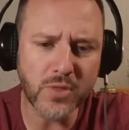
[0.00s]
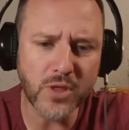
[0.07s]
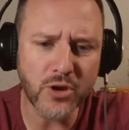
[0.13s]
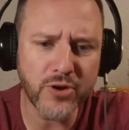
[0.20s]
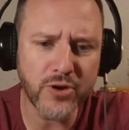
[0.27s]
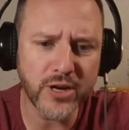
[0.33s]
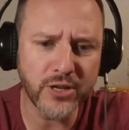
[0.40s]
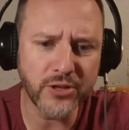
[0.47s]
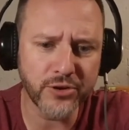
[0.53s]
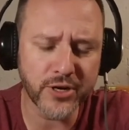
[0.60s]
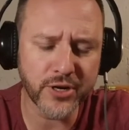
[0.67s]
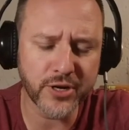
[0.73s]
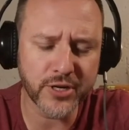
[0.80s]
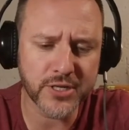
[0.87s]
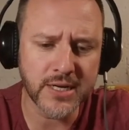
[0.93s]
Read through
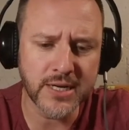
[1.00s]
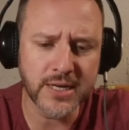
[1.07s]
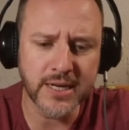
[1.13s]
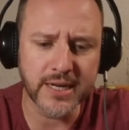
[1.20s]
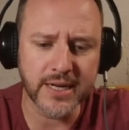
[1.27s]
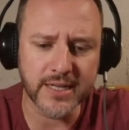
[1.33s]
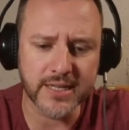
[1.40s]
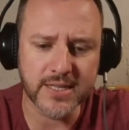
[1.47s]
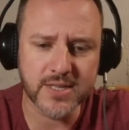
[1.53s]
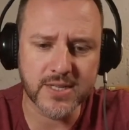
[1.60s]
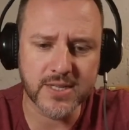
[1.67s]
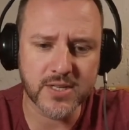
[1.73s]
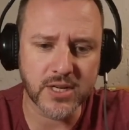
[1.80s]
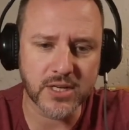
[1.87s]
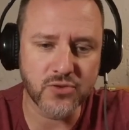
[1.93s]
it.
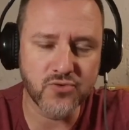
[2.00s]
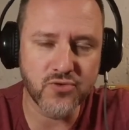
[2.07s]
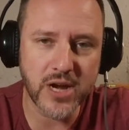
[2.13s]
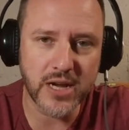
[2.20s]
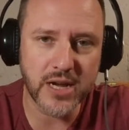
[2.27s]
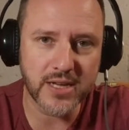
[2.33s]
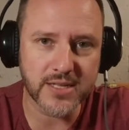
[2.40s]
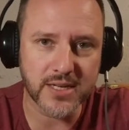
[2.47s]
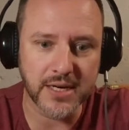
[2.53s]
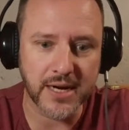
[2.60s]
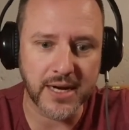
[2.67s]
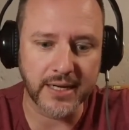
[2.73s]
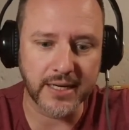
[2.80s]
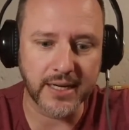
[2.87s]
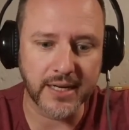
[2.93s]
It's really is a
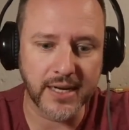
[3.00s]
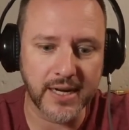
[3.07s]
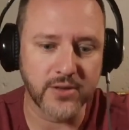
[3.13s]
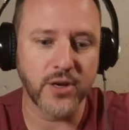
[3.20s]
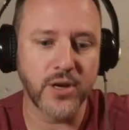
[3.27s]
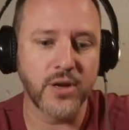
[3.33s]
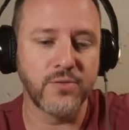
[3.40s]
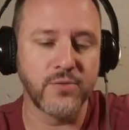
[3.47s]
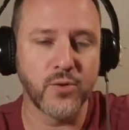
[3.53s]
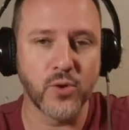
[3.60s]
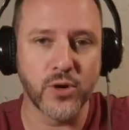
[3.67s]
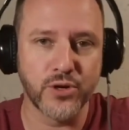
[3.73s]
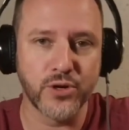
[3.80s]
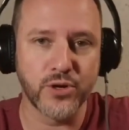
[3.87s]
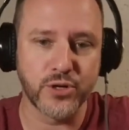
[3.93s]
guideline, not only
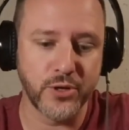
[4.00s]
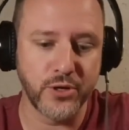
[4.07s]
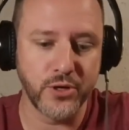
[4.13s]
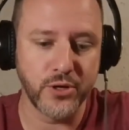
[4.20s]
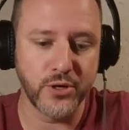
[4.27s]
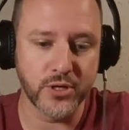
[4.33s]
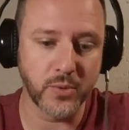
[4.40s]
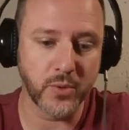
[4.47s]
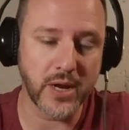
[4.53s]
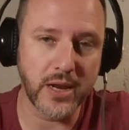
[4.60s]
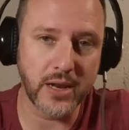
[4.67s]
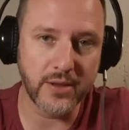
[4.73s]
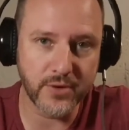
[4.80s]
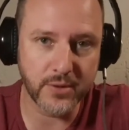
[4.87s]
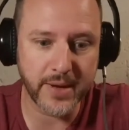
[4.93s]
for entrepreneurs, but what I
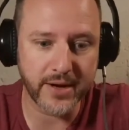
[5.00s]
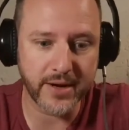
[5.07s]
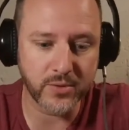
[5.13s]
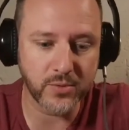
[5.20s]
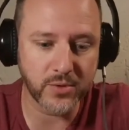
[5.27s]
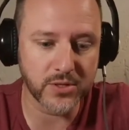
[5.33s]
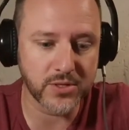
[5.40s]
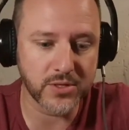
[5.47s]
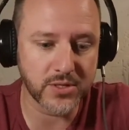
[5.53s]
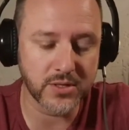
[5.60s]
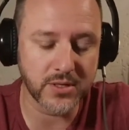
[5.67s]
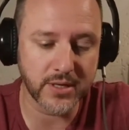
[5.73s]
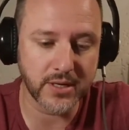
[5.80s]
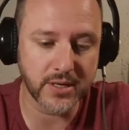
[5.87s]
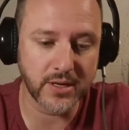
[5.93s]
loved about it was
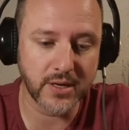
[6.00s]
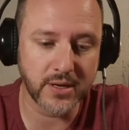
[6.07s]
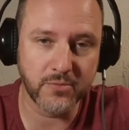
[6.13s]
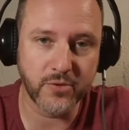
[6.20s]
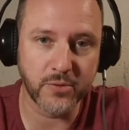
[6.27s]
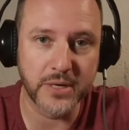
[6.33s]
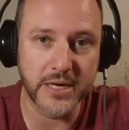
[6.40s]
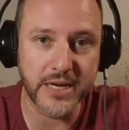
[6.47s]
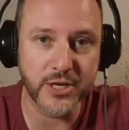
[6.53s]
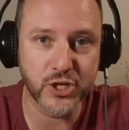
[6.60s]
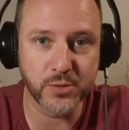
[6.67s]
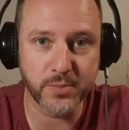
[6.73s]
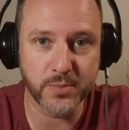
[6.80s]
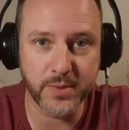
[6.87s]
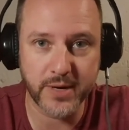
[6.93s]
from a
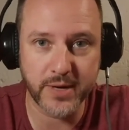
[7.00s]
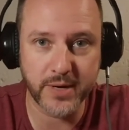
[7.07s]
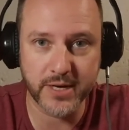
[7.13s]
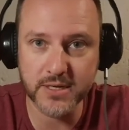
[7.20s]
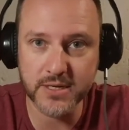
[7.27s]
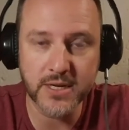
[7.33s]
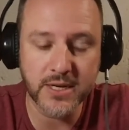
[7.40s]
leadership aspect,